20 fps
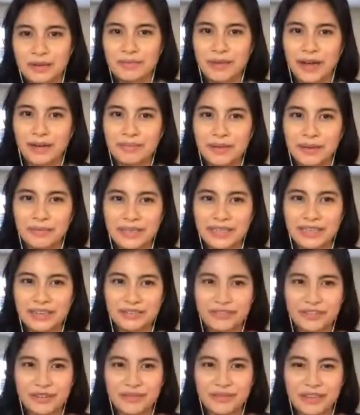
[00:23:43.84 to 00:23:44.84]
pop up and
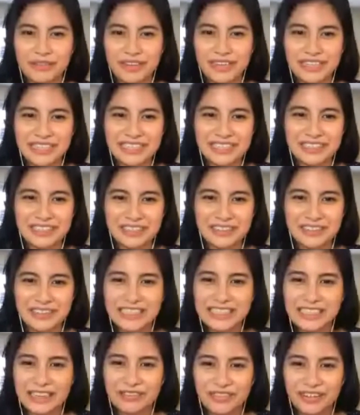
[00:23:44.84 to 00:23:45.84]
confirm that we can still do
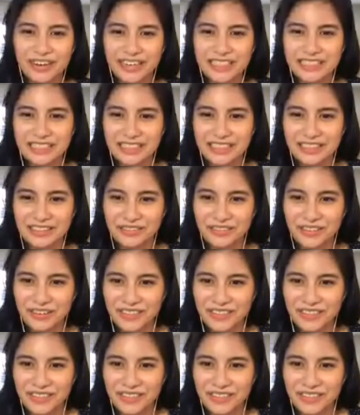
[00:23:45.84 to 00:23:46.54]
this? I forgot to confirm